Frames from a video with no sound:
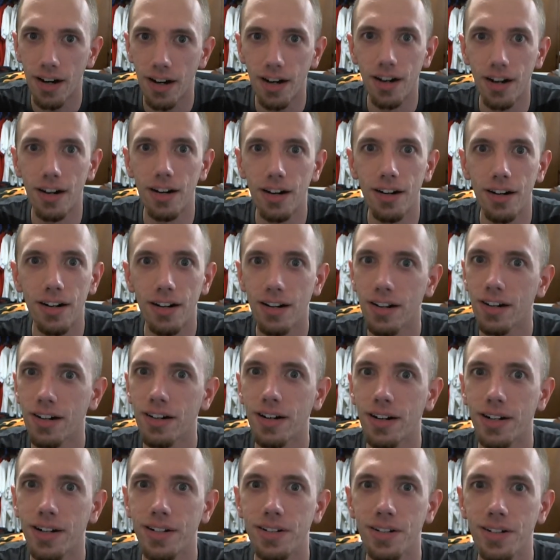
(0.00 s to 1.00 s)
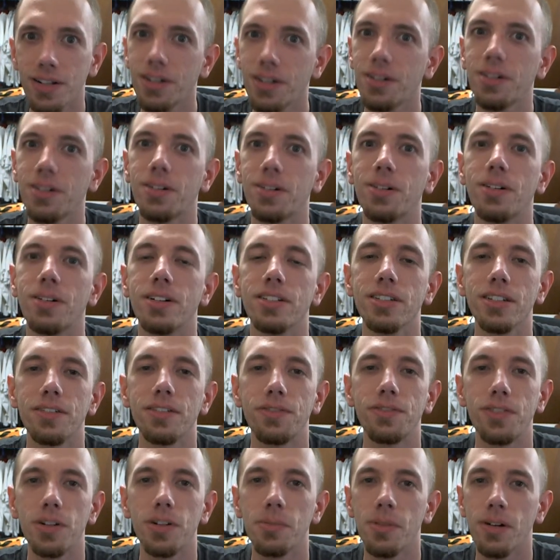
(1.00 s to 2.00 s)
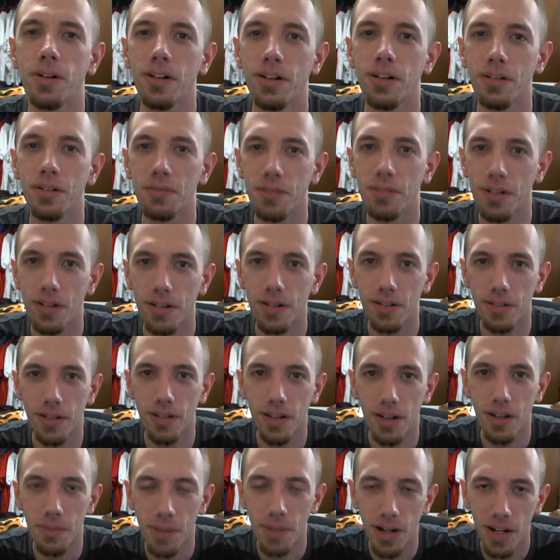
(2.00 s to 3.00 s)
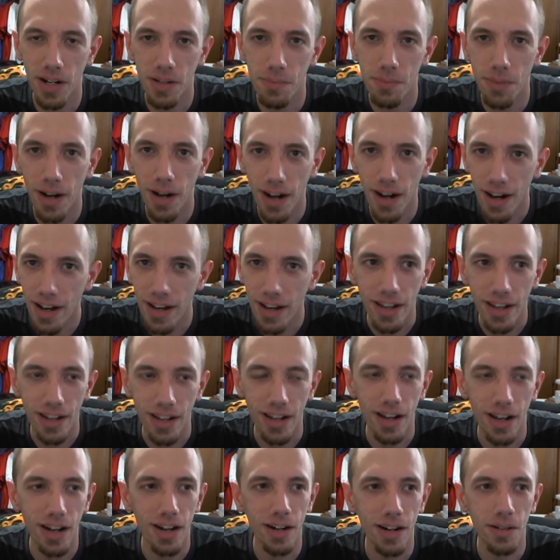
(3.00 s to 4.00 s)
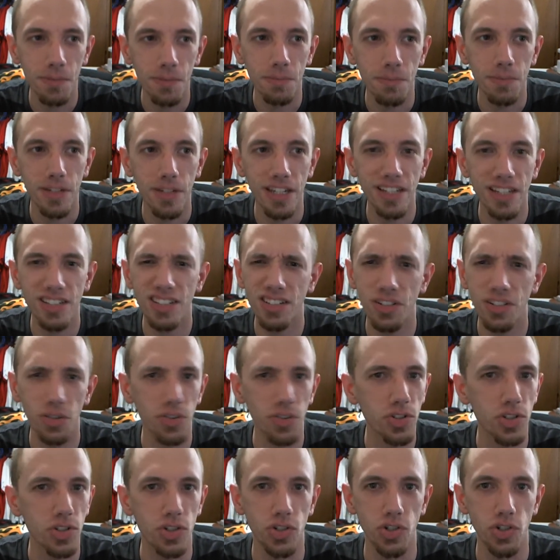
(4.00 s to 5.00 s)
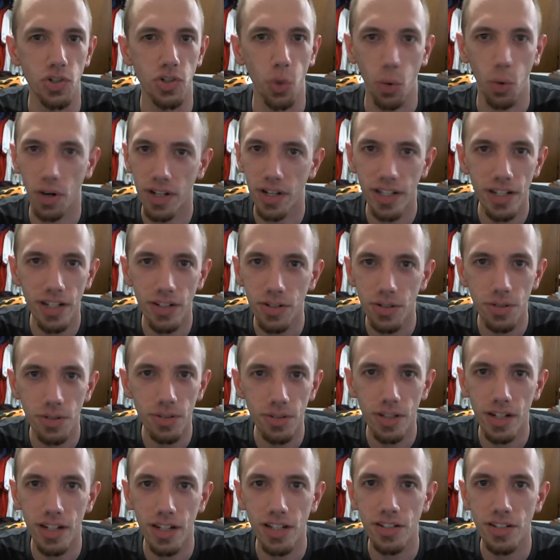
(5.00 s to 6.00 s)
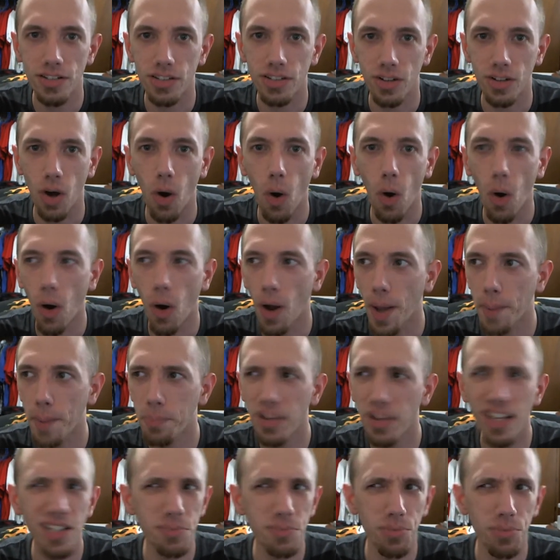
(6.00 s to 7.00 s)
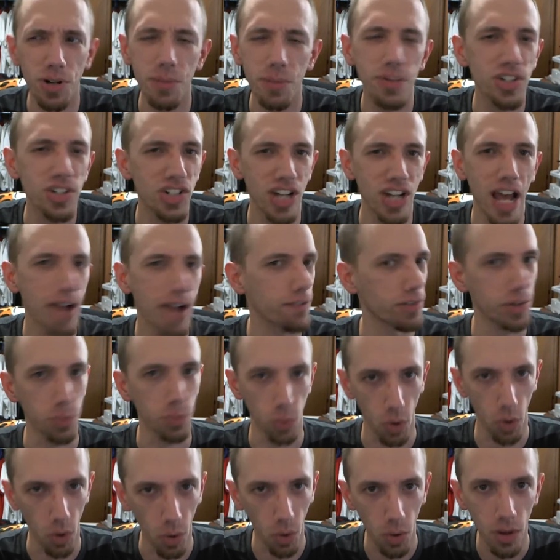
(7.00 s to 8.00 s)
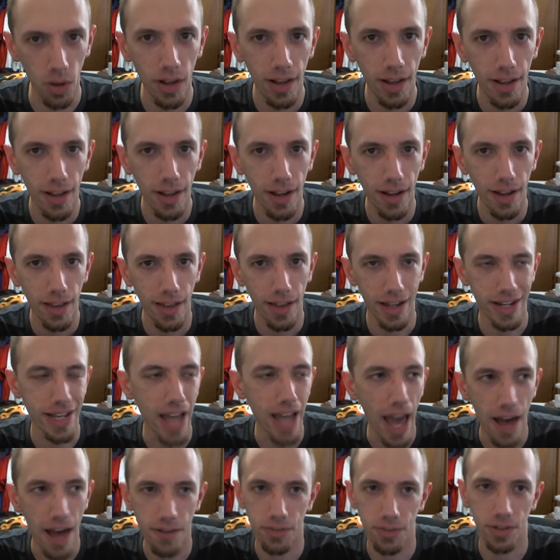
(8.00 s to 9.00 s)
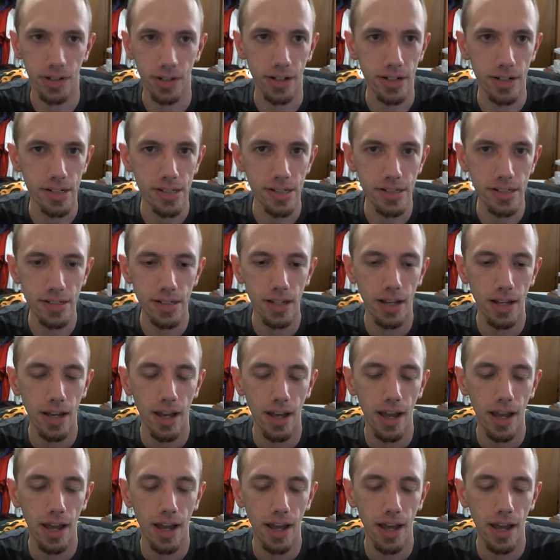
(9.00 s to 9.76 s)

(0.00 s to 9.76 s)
Oh, I know. It's from American Pie. He's still the dorky dude that he plays pretty much in every role that he ever does,